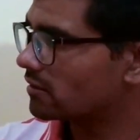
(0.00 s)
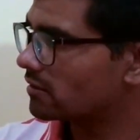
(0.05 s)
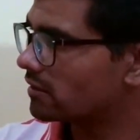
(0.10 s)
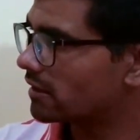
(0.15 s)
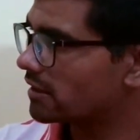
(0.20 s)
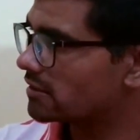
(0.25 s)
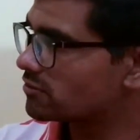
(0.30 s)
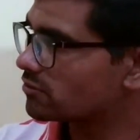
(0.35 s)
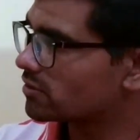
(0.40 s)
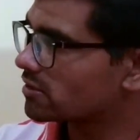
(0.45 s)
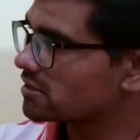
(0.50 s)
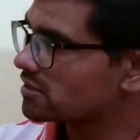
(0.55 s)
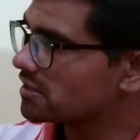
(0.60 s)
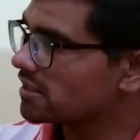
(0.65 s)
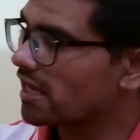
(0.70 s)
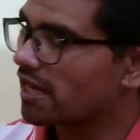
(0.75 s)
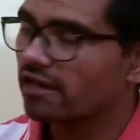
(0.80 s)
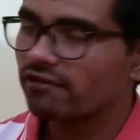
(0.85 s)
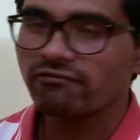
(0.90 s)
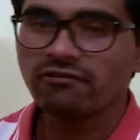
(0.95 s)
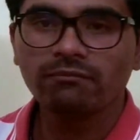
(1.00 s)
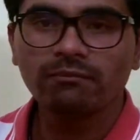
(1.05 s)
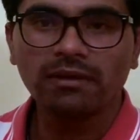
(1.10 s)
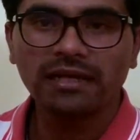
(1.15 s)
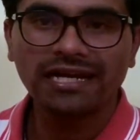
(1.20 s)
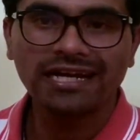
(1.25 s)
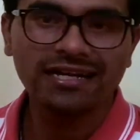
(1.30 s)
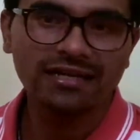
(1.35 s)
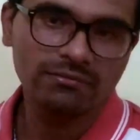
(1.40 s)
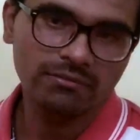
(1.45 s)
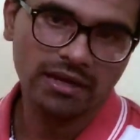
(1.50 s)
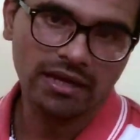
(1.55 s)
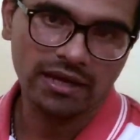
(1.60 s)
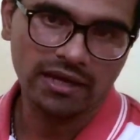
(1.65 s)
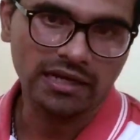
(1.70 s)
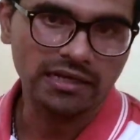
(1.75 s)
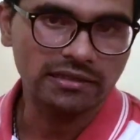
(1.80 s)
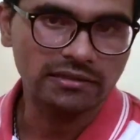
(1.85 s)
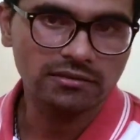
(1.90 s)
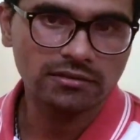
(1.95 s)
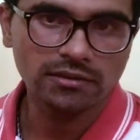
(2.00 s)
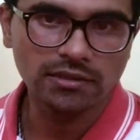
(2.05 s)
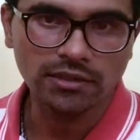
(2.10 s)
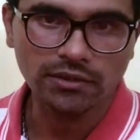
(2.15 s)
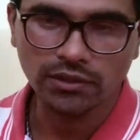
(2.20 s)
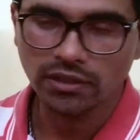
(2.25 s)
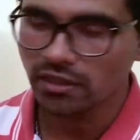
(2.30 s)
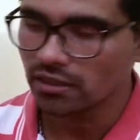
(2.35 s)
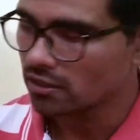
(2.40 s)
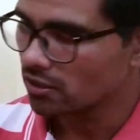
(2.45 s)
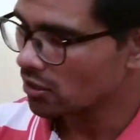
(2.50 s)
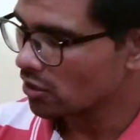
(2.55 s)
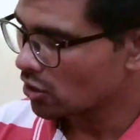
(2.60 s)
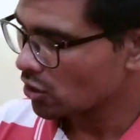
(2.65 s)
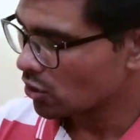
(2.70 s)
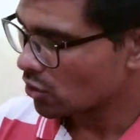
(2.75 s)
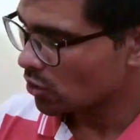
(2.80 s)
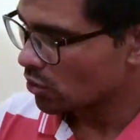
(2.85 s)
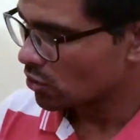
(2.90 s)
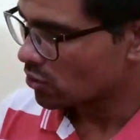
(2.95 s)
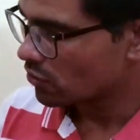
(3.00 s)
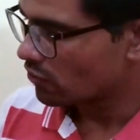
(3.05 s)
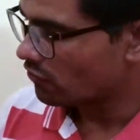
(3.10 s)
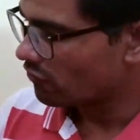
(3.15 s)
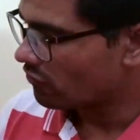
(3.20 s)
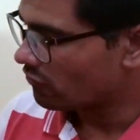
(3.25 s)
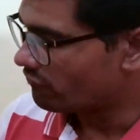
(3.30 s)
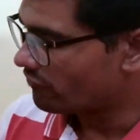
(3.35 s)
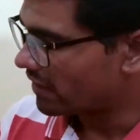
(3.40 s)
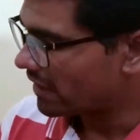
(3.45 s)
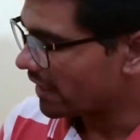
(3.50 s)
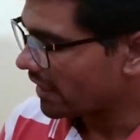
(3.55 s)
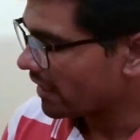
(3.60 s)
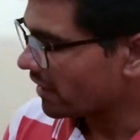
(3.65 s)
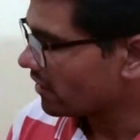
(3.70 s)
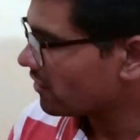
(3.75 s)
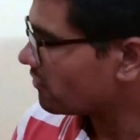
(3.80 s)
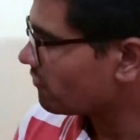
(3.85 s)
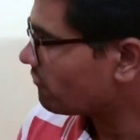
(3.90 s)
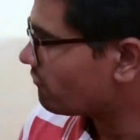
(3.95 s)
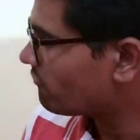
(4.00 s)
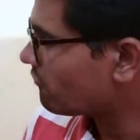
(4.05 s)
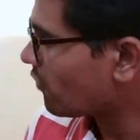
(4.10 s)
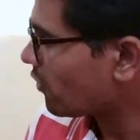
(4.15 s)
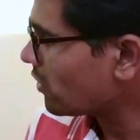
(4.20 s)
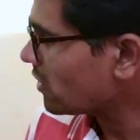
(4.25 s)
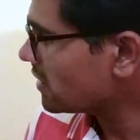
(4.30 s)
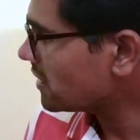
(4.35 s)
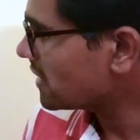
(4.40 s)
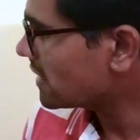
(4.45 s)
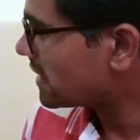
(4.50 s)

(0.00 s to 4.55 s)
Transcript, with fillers: as you can see, I have a blade in my hand, okay. When I fall the